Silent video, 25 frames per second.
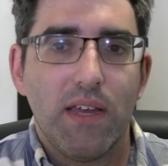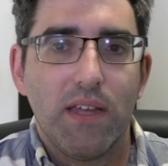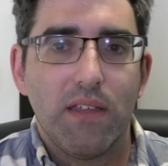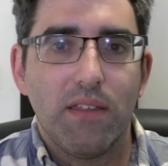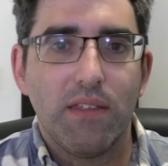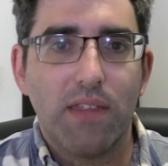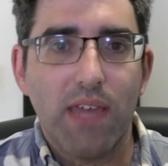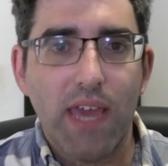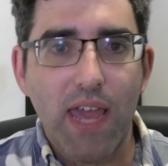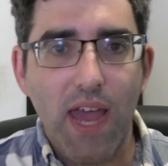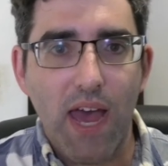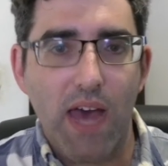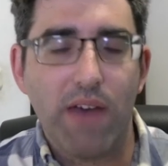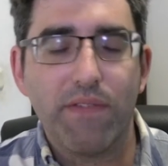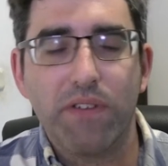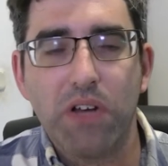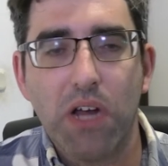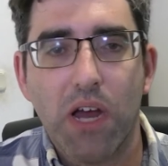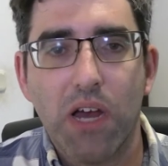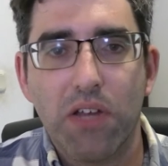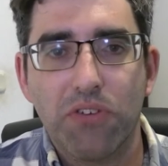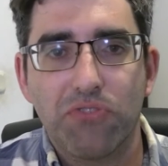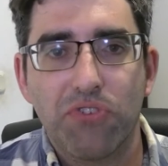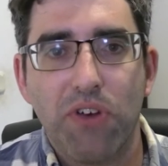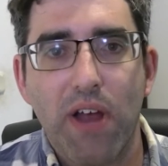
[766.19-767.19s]
they have
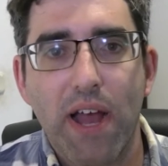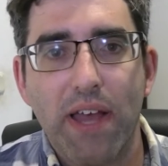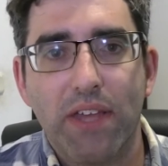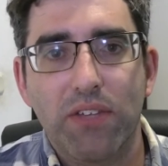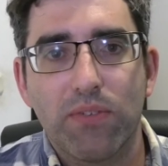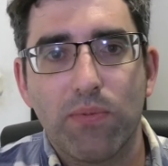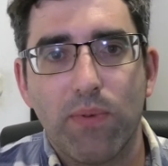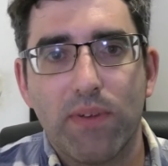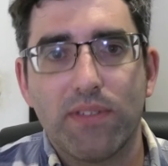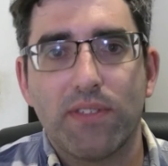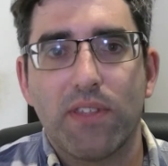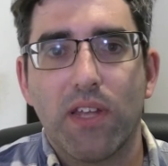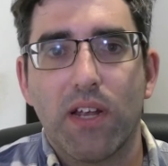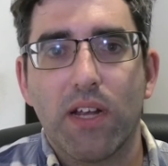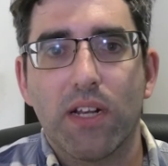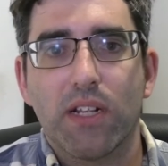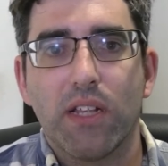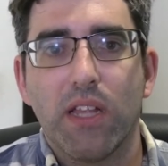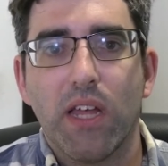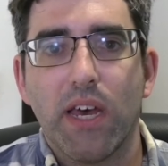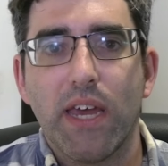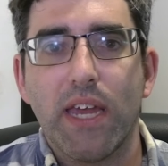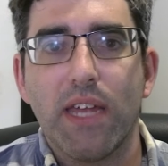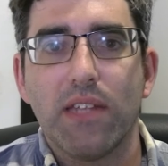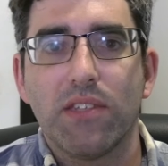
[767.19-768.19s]
contracts with their
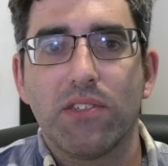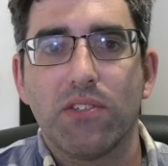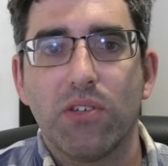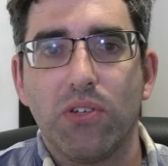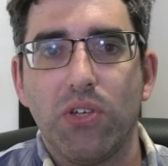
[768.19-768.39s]
clients.